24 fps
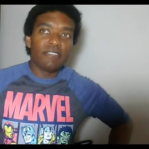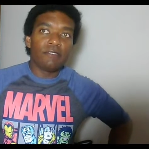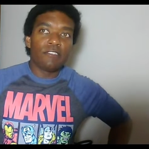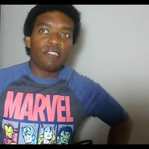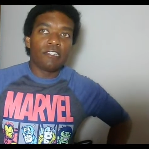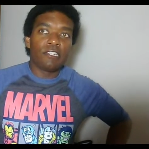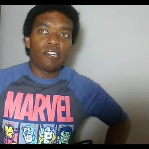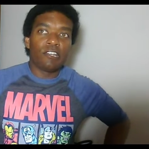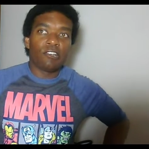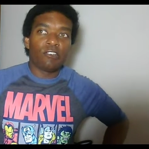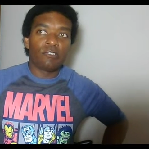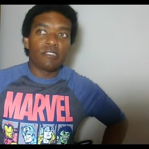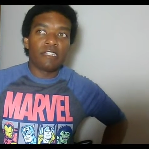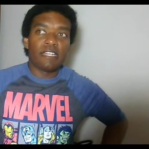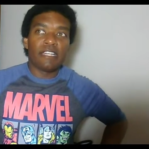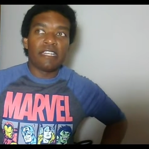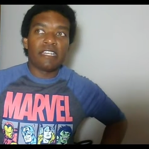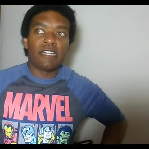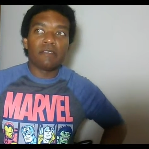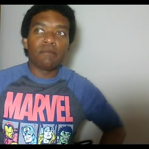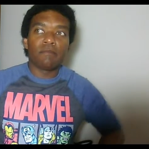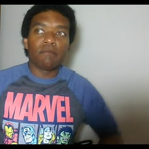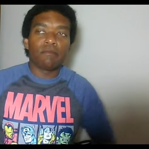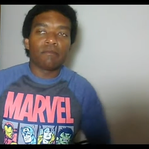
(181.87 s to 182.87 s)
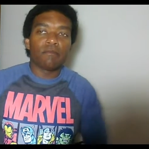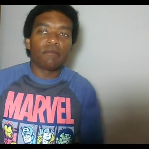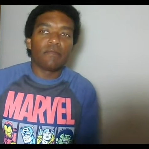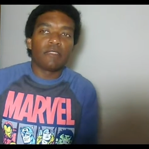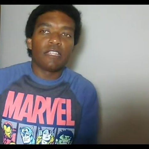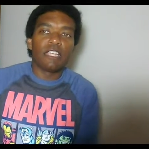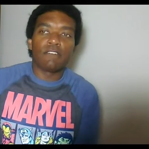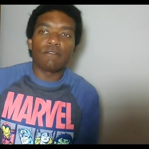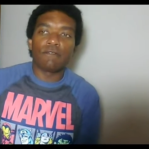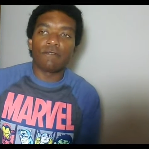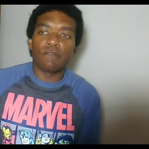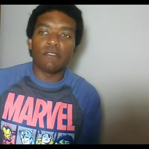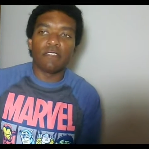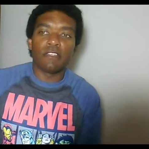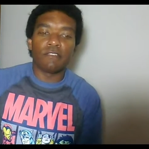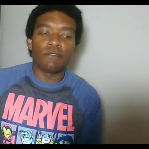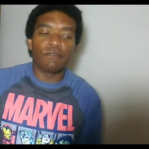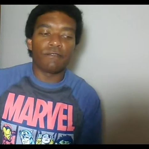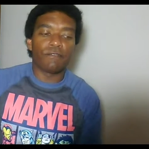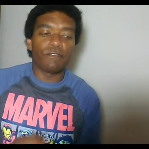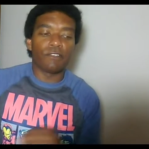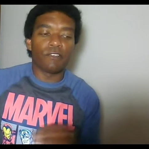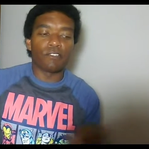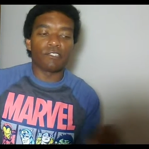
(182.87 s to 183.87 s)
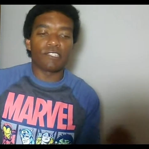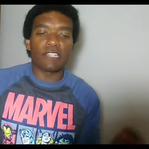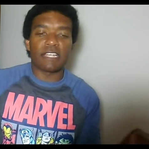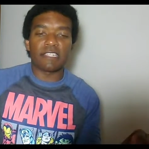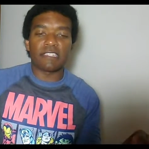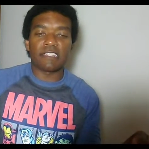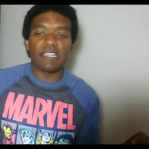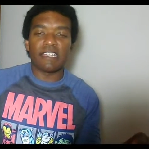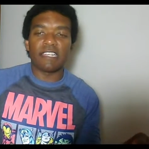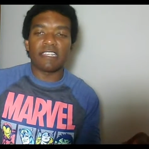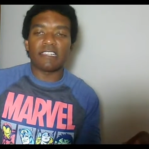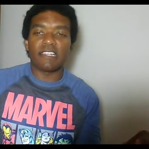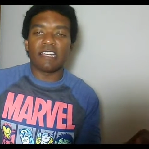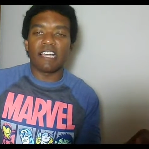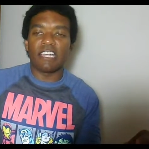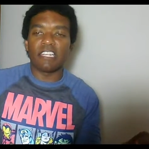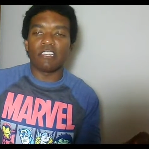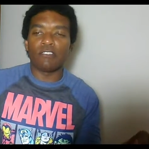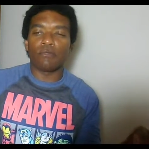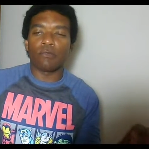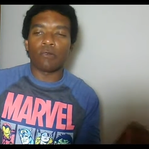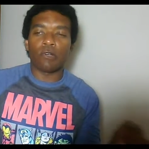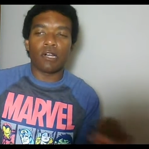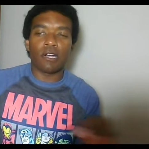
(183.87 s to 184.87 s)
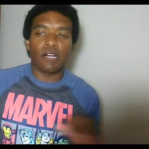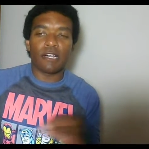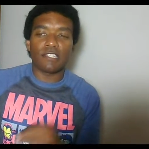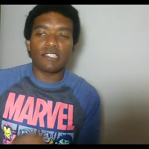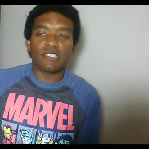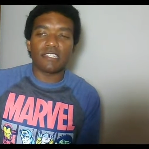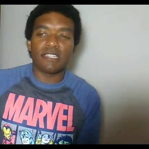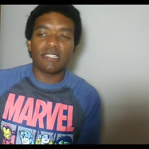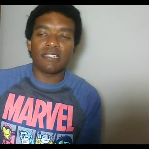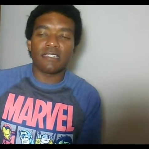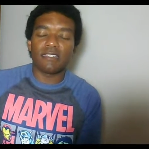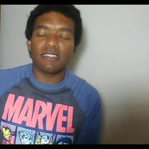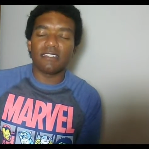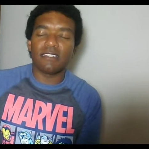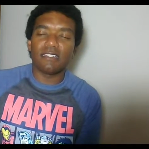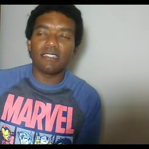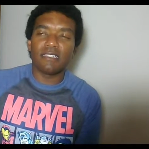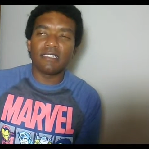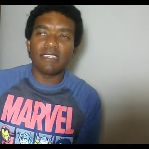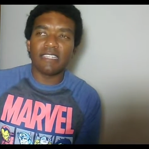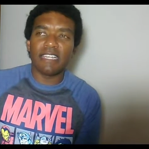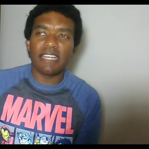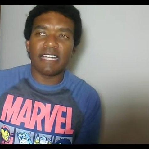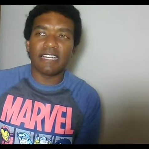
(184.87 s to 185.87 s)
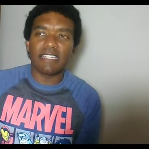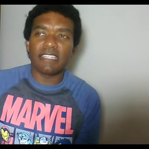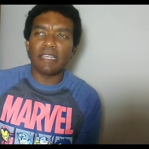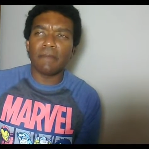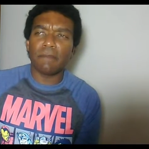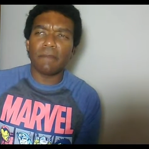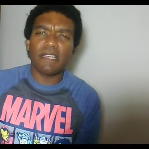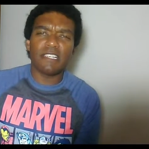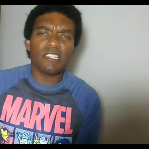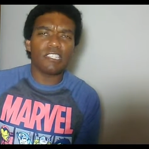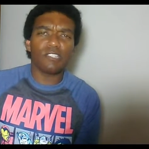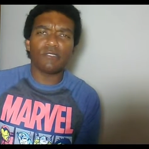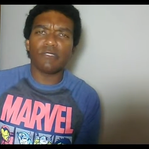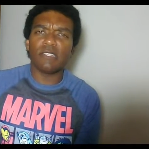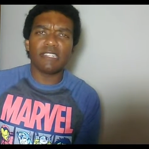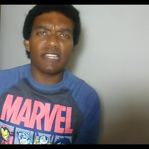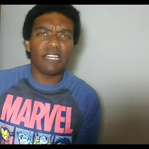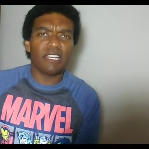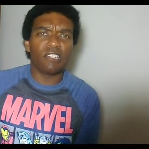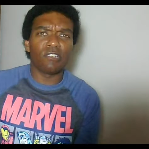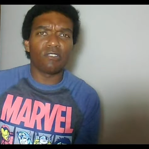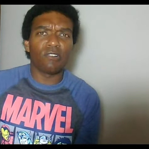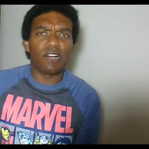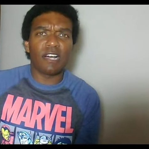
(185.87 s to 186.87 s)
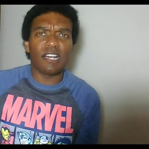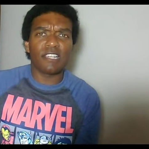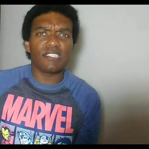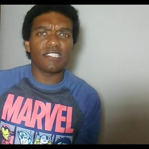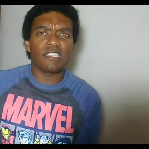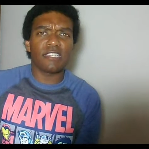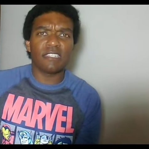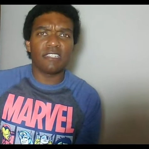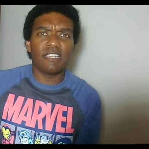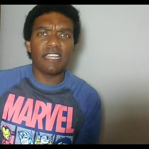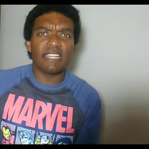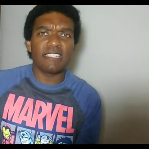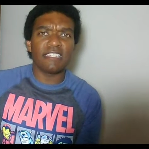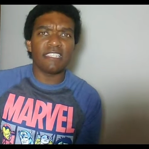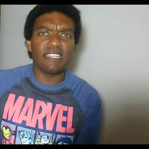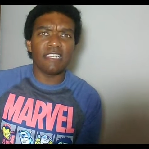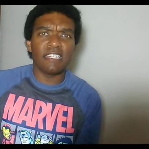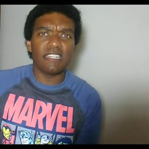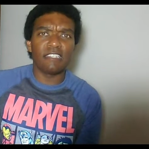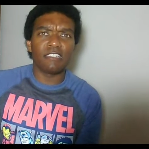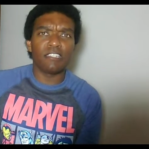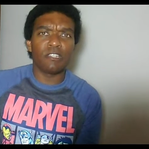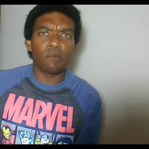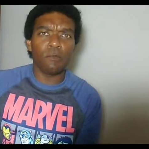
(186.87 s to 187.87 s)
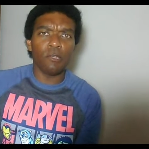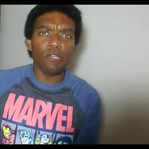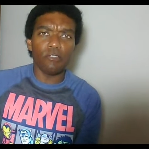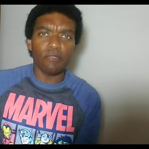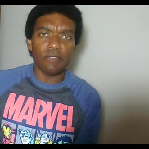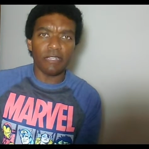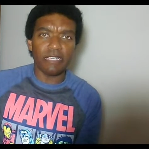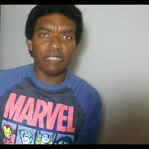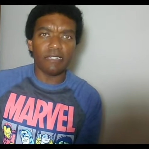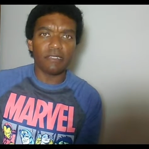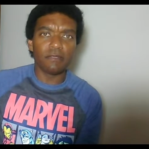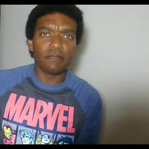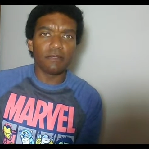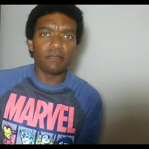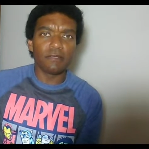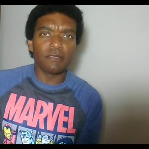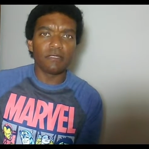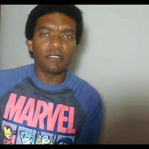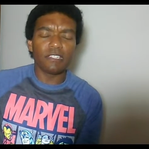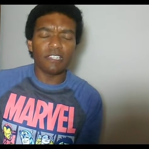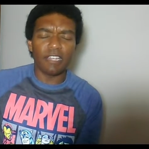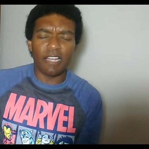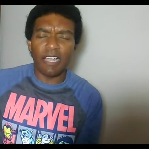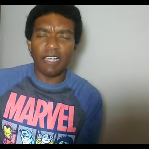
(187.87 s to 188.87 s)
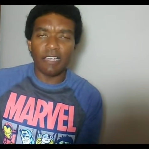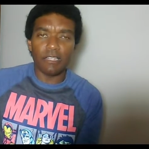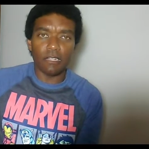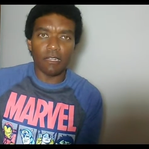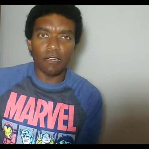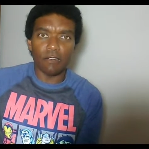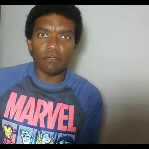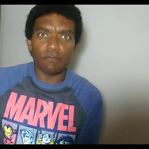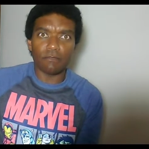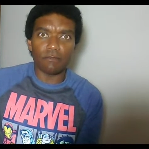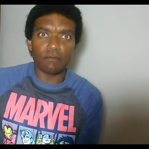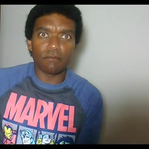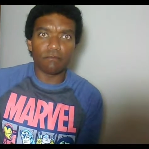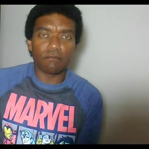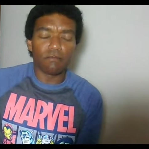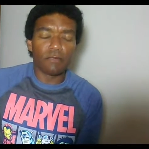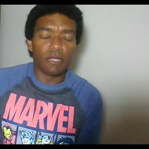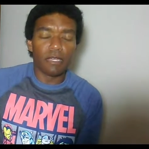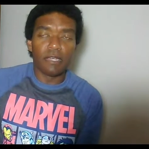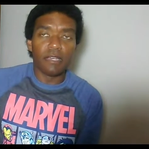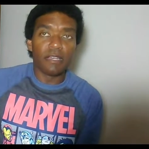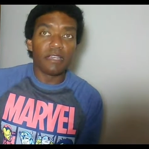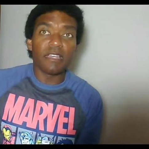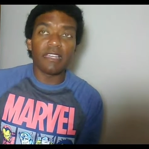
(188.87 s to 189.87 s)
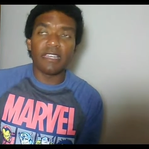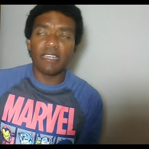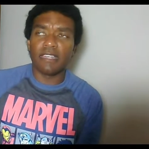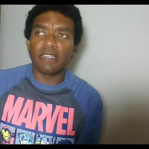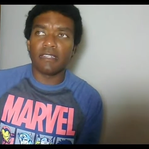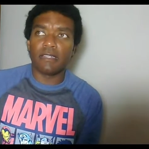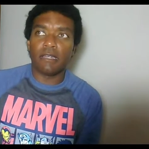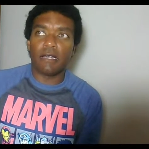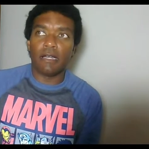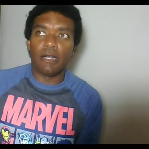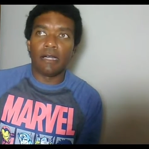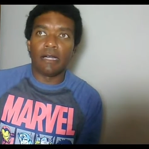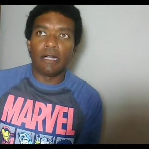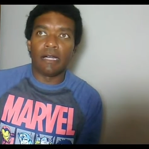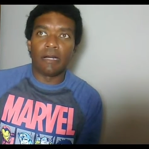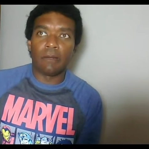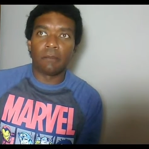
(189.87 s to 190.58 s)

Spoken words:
even though it feels like they kind of lost, and yeah, they basically kind of lost it at the end of the movie, kind of. And